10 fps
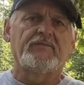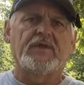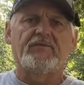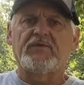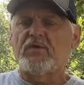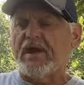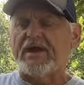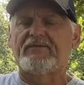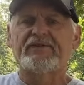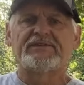If you
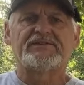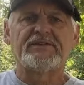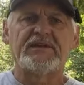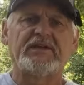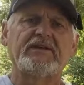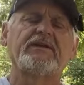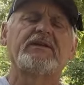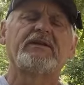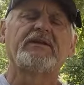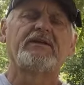haven't seen
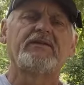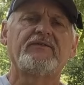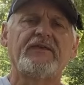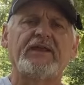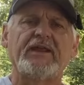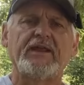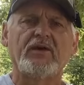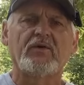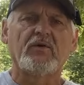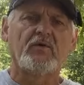the
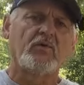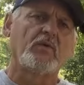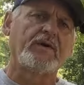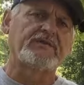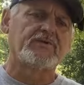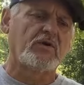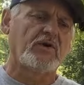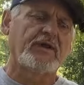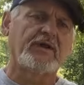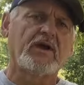video on where we
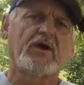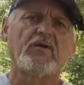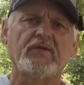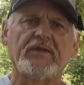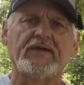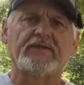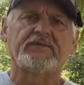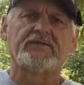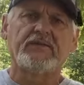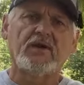started all
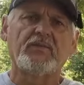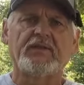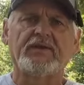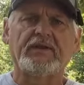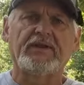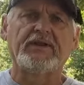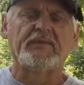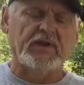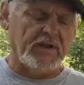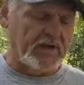these, I'll put a link
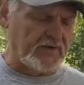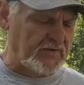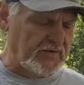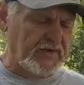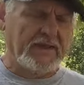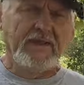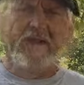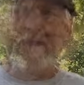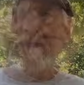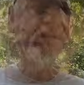below. Get out
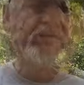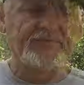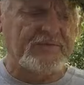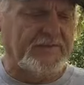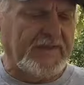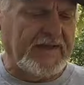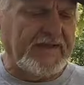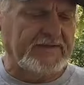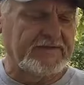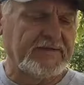there and grow something,
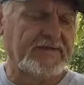guys.